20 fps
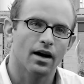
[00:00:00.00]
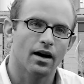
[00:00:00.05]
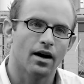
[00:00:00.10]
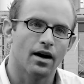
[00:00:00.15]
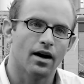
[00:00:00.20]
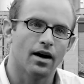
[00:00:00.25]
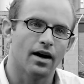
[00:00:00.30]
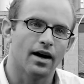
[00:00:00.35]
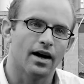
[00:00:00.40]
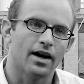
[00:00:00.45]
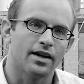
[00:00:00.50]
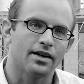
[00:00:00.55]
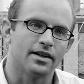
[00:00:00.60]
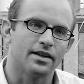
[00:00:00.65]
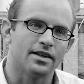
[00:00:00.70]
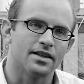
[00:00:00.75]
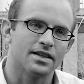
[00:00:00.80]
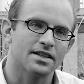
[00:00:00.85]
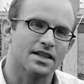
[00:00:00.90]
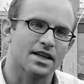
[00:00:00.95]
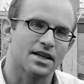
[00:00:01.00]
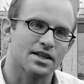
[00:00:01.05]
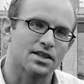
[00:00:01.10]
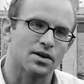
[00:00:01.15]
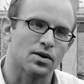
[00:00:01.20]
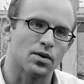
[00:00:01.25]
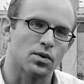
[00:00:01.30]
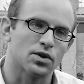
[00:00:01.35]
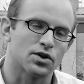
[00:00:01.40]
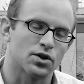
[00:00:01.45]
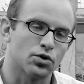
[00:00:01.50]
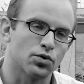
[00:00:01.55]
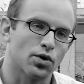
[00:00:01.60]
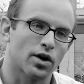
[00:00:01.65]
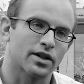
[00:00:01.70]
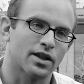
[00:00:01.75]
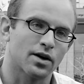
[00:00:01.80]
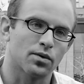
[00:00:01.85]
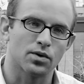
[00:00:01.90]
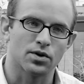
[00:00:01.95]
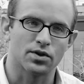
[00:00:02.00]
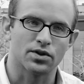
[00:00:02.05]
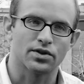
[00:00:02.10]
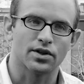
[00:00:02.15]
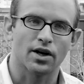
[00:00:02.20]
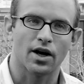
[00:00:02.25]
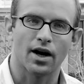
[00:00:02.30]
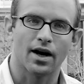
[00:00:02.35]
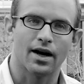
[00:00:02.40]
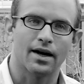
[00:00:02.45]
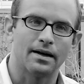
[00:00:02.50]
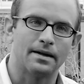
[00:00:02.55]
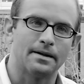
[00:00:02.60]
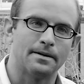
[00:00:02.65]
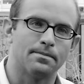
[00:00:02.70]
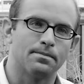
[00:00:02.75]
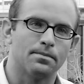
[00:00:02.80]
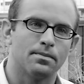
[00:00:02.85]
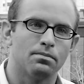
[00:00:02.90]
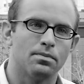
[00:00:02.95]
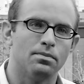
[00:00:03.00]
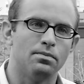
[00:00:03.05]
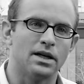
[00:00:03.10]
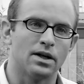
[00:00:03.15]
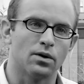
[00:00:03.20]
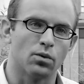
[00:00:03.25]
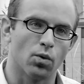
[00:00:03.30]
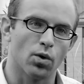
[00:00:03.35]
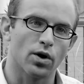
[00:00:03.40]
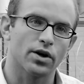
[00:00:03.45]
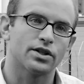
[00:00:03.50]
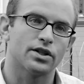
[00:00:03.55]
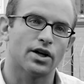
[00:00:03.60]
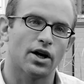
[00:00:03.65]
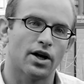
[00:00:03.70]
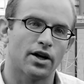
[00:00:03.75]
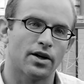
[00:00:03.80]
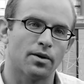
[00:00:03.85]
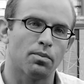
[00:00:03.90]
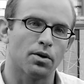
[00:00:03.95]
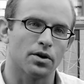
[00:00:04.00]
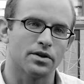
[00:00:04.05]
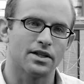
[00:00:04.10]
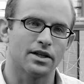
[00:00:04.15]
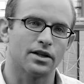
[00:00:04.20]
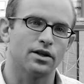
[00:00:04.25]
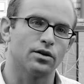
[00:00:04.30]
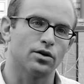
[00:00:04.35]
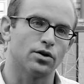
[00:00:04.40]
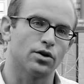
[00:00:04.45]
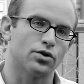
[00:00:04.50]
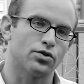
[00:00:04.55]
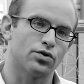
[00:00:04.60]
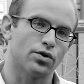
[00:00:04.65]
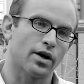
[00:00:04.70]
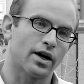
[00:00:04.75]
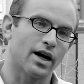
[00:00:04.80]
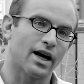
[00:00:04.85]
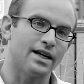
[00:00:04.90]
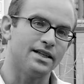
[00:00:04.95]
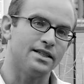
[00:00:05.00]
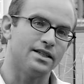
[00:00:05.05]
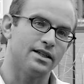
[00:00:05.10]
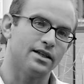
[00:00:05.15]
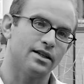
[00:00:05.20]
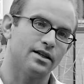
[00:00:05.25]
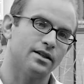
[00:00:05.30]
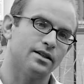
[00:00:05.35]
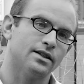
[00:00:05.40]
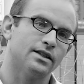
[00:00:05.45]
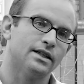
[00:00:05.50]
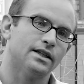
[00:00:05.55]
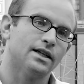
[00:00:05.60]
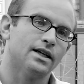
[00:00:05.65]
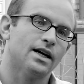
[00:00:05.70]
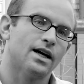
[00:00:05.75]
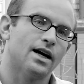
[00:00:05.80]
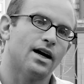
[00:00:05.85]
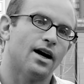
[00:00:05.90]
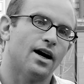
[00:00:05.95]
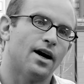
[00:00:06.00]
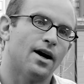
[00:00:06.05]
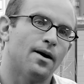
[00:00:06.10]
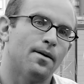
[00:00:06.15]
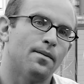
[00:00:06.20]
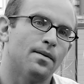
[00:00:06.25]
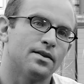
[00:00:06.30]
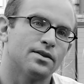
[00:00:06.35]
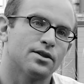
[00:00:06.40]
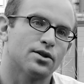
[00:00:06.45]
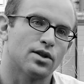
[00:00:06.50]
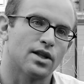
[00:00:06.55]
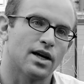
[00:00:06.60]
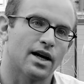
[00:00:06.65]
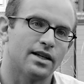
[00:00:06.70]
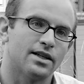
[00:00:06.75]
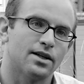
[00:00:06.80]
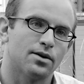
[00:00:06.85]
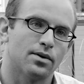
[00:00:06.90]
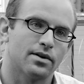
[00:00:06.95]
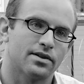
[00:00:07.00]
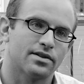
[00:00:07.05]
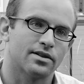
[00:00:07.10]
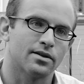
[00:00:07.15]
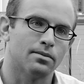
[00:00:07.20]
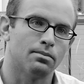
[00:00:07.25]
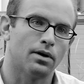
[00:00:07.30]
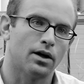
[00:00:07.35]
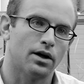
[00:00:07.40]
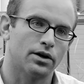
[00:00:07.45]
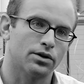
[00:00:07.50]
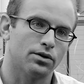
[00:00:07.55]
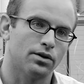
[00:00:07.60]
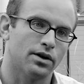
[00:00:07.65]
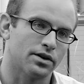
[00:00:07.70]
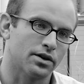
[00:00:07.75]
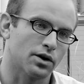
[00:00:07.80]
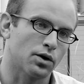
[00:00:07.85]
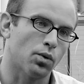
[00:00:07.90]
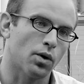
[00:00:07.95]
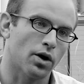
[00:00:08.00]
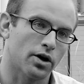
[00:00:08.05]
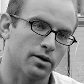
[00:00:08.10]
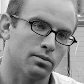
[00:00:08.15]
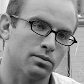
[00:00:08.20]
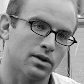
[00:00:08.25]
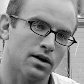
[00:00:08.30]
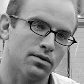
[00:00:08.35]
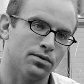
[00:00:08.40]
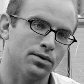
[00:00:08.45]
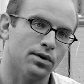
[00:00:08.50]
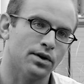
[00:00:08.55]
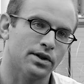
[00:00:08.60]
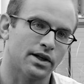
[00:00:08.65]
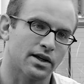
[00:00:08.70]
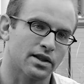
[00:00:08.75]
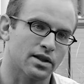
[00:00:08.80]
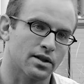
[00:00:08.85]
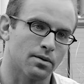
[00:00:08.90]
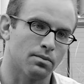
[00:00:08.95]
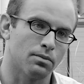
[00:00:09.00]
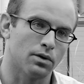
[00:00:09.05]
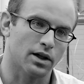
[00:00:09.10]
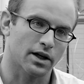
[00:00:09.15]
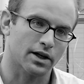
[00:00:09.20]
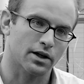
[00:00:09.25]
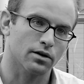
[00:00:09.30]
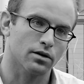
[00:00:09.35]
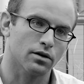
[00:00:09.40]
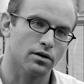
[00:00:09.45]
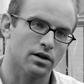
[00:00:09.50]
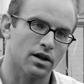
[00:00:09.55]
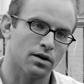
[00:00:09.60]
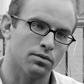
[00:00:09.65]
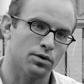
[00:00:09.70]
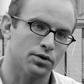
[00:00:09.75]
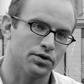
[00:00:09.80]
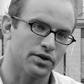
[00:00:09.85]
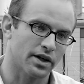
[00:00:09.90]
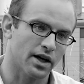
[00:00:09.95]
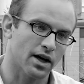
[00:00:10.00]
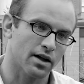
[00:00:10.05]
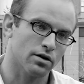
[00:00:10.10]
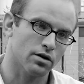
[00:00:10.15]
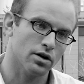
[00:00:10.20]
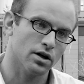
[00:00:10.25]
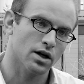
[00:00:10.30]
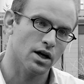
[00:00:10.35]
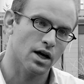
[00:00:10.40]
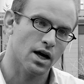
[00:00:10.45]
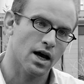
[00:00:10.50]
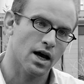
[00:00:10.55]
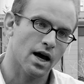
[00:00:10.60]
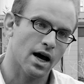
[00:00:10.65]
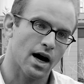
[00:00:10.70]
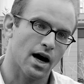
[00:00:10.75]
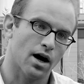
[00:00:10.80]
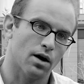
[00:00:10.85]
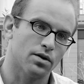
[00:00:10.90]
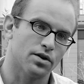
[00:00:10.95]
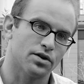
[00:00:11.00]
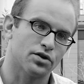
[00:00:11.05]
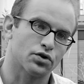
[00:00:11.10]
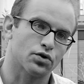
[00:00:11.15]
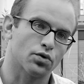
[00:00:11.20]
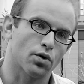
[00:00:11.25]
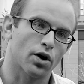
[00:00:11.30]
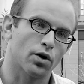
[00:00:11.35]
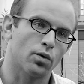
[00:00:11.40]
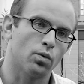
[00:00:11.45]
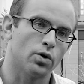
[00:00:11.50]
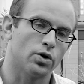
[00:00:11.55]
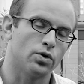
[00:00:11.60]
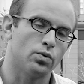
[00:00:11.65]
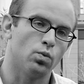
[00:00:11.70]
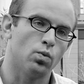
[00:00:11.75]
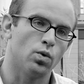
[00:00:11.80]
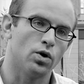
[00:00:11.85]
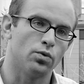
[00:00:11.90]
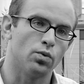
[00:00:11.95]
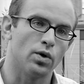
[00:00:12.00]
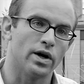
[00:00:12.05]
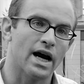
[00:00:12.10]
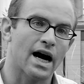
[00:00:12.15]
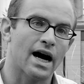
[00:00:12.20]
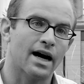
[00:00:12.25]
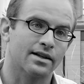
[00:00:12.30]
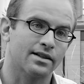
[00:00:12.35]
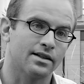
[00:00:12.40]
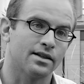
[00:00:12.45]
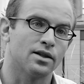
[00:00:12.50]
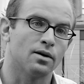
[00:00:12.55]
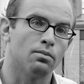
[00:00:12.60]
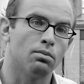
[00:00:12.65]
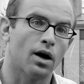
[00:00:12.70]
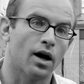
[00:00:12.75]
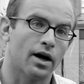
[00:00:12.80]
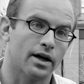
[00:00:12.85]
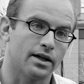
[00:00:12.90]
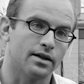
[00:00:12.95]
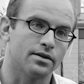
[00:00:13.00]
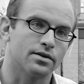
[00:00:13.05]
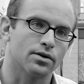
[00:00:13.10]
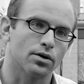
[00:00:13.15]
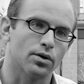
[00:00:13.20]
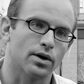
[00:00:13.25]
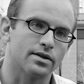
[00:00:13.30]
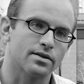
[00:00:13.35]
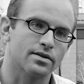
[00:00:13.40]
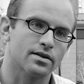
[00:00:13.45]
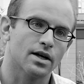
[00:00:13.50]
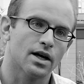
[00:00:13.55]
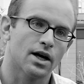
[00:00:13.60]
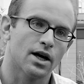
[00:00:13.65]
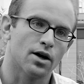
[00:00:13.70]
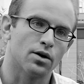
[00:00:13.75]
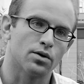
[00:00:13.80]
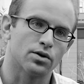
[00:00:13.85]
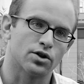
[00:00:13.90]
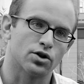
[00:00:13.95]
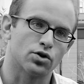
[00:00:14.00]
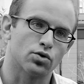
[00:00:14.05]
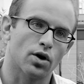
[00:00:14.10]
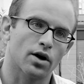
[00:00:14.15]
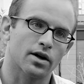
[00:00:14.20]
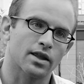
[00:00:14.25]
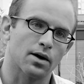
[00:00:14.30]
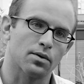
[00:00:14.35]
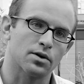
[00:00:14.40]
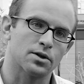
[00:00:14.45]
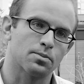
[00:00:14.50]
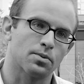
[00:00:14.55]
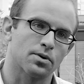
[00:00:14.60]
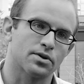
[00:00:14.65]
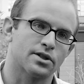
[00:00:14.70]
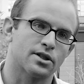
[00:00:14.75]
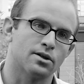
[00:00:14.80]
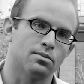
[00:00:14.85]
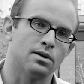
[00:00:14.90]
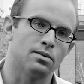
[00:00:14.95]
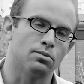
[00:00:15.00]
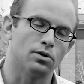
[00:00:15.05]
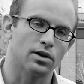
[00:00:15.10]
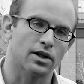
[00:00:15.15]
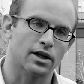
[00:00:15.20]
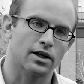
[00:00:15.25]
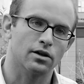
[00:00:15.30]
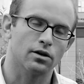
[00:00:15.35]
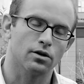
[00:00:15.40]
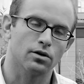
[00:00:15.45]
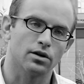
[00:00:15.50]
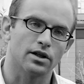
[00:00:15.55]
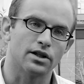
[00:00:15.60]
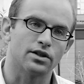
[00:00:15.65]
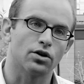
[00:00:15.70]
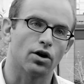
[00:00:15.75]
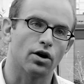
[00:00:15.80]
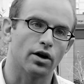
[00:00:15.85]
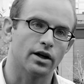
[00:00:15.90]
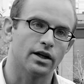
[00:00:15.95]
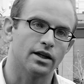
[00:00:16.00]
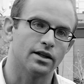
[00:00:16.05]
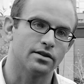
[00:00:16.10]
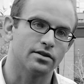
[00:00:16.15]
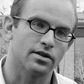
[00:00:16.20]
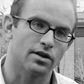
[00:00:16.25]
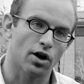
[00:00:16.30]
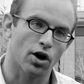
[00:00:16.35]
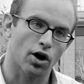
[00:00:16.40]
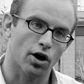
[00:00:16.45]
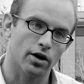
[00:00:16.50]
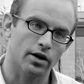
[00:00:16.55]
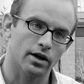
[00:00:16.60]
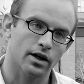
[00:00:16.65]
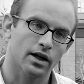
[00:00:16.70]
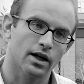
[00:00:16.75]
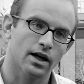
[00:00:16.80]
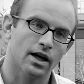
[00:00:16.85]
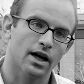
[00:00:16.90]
Uh, and in this case, it was a drug that was uh, being worked on, a particular drug idea uh, and so the idea was to model at the quantum level and at the molecular level together how this drug would, would react in the body. So it's, it was a drug that was supposed to be molecularly targeted to the heart.